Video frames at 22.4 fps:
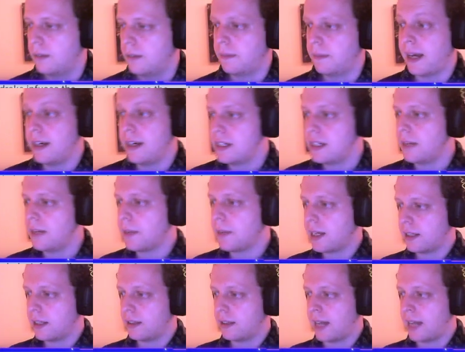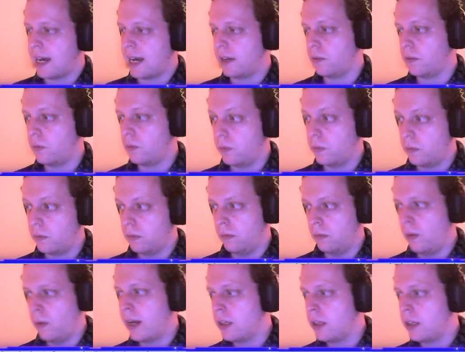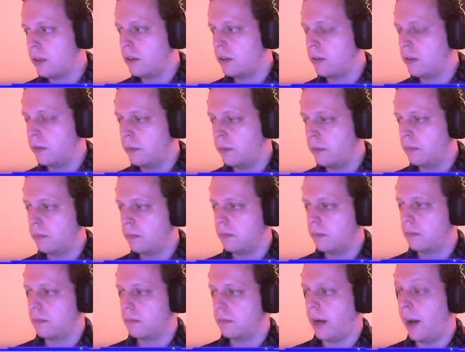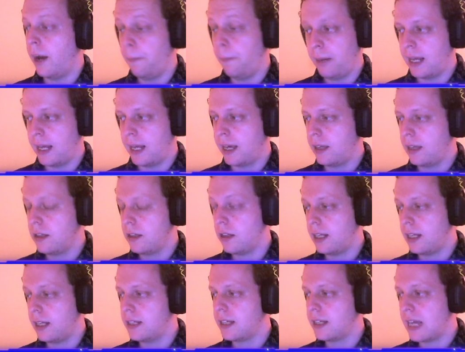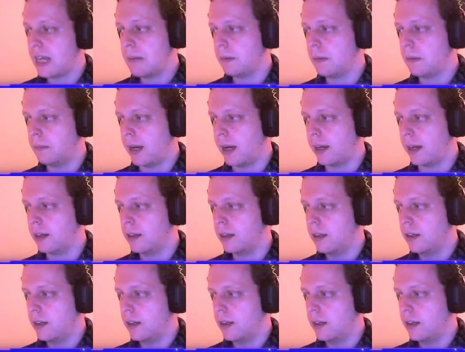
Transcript: That is something that, when you are playing, you need to keep in mind.